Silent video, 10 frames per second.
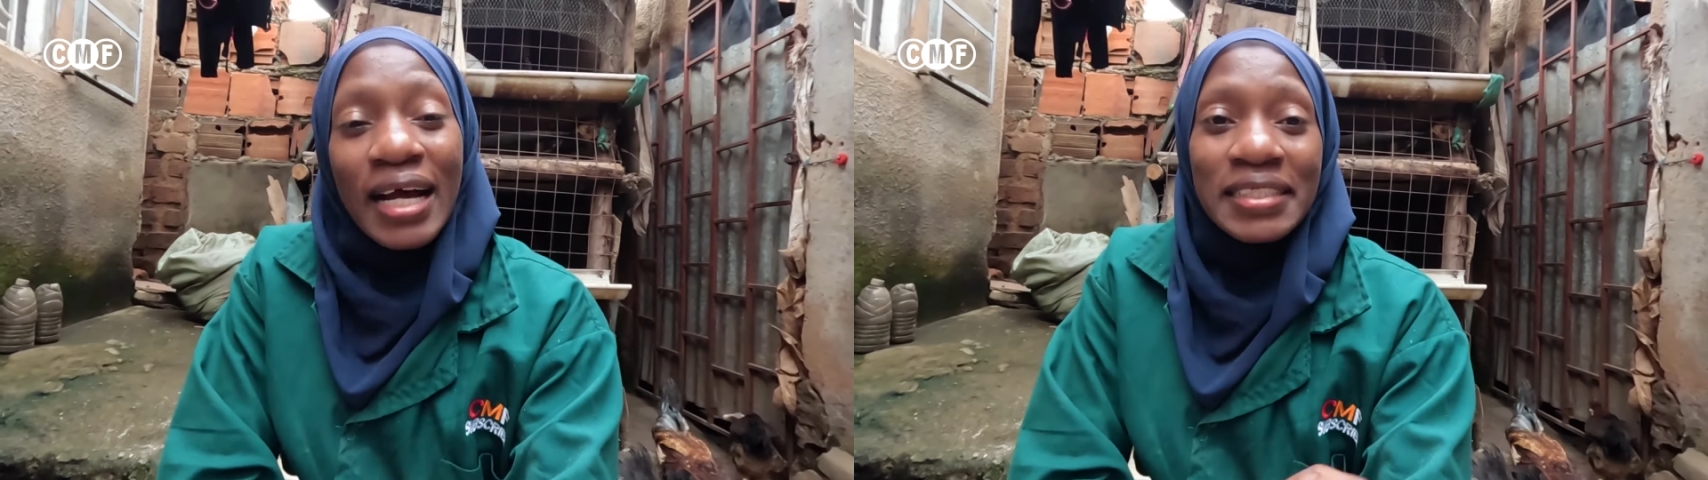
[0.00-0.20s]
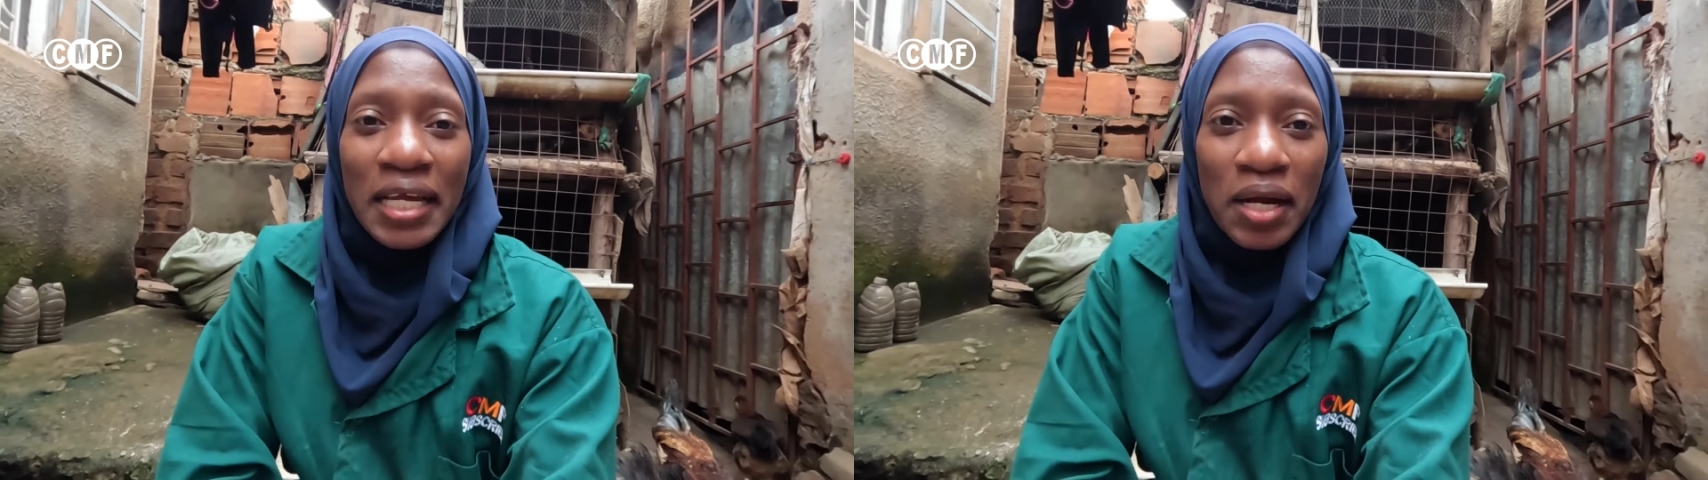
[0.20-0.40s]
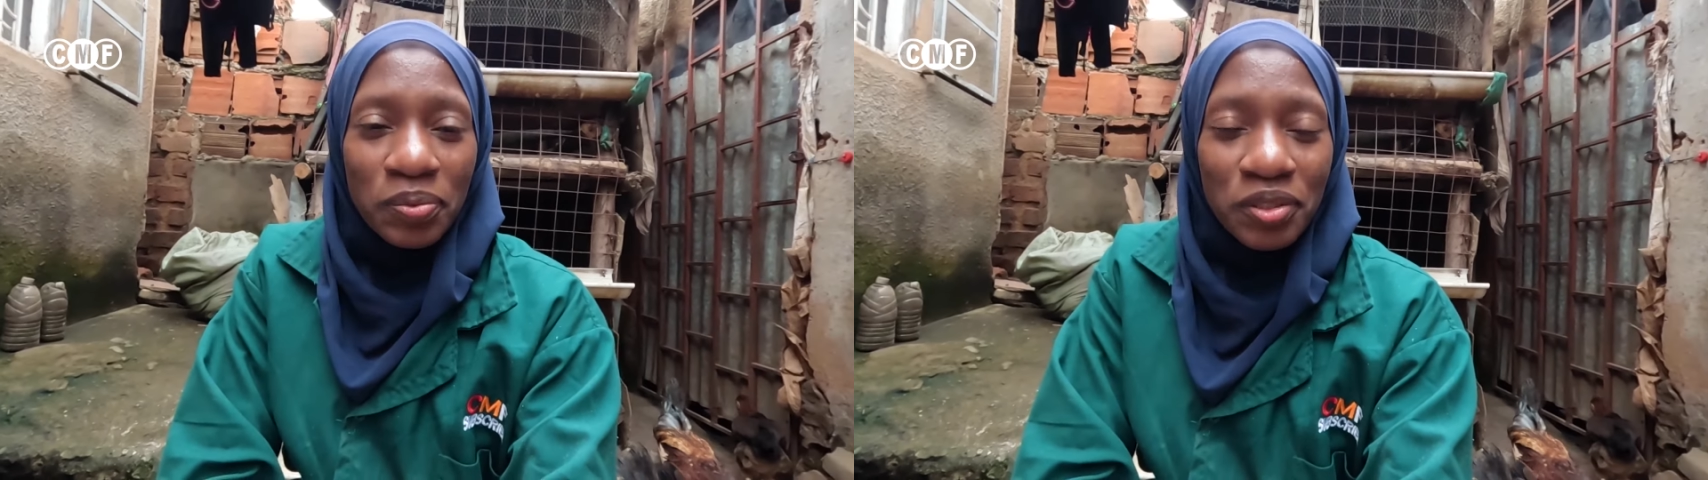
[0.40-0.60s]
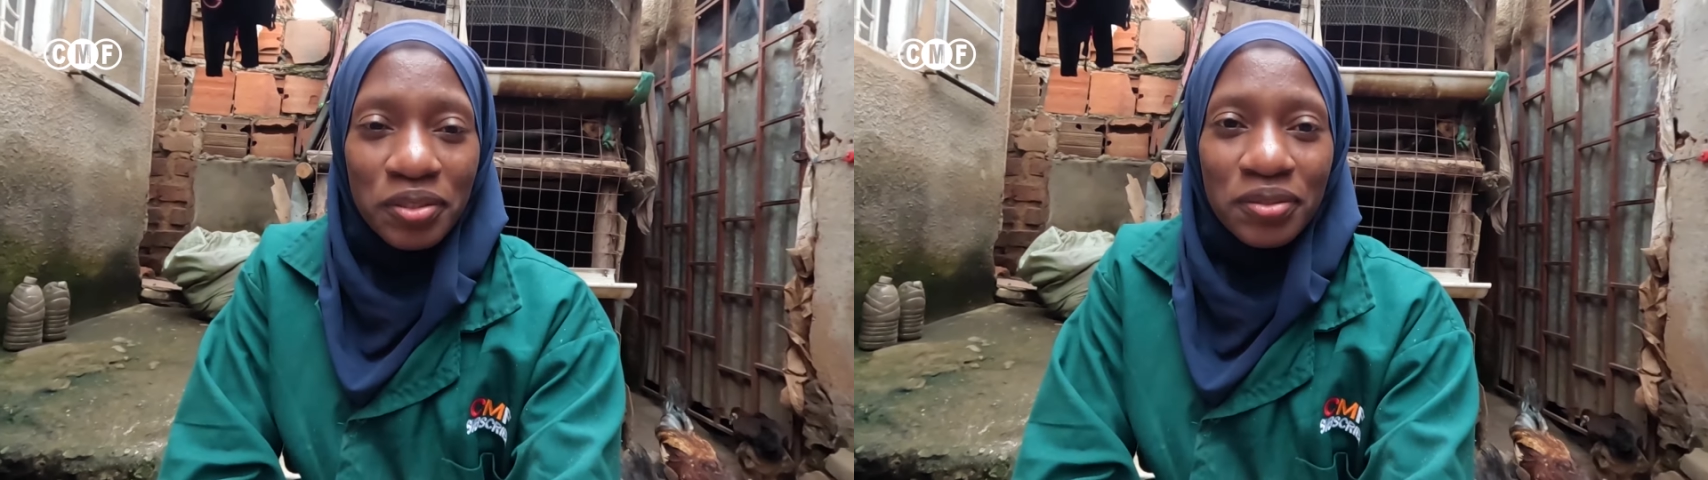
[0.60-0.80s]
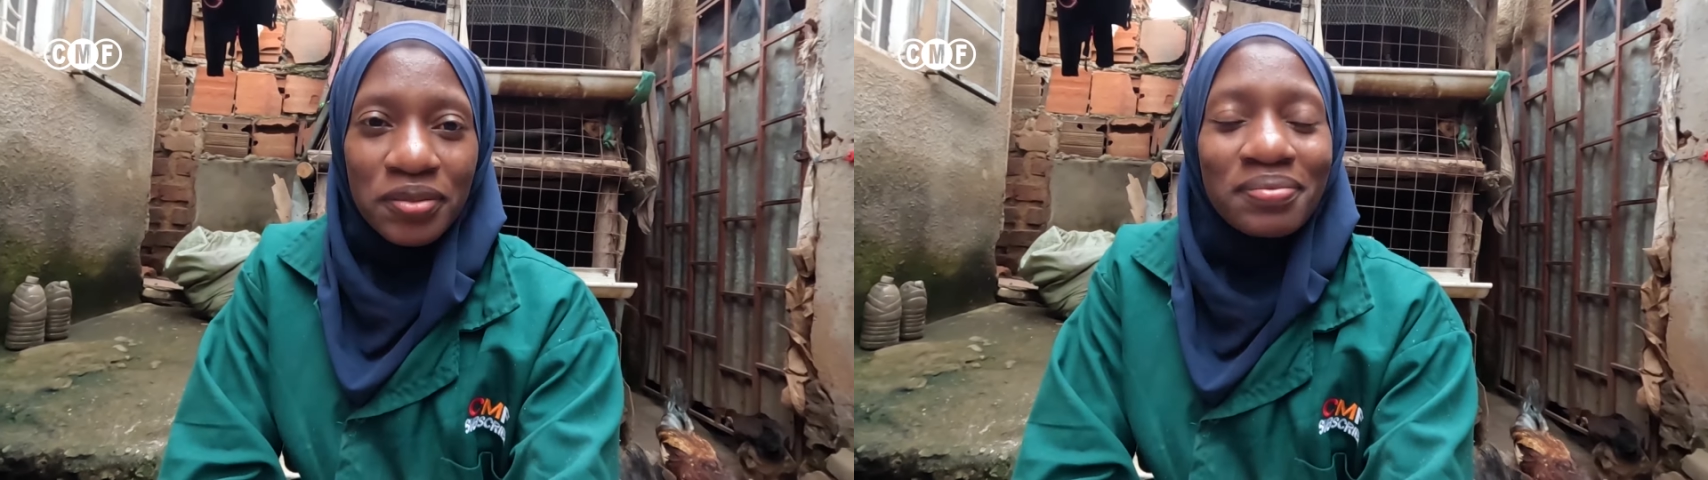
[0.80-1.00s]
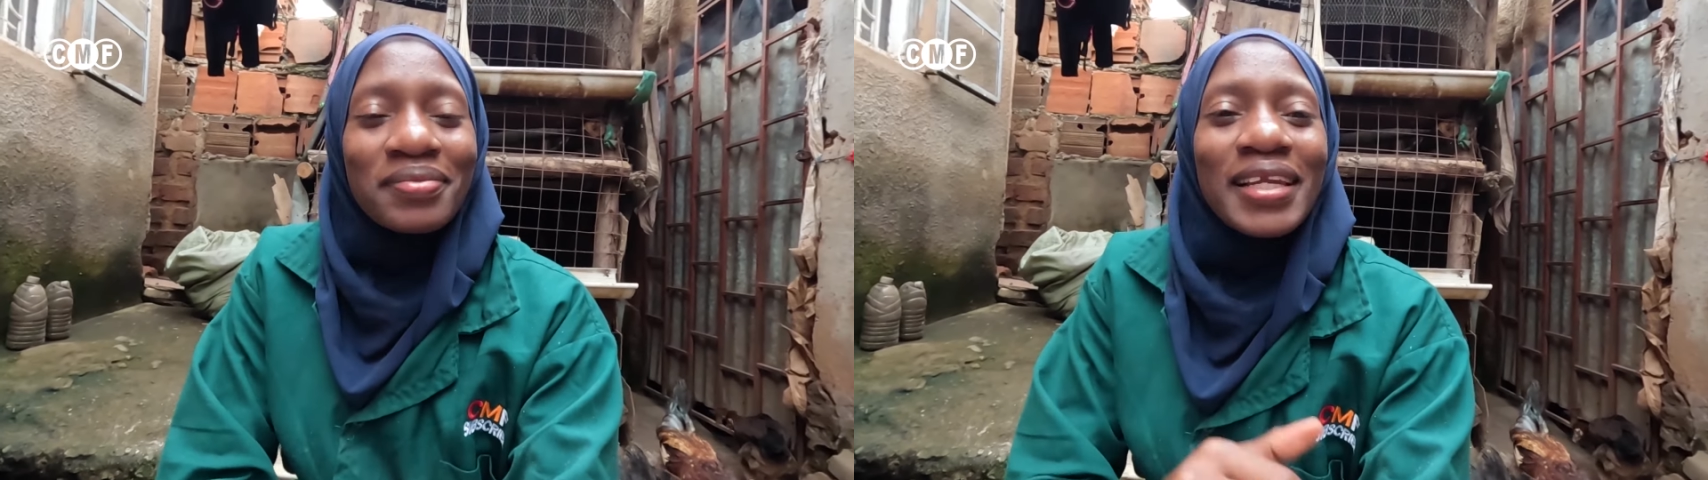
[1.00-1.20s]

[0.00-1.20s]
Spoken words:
has helped you,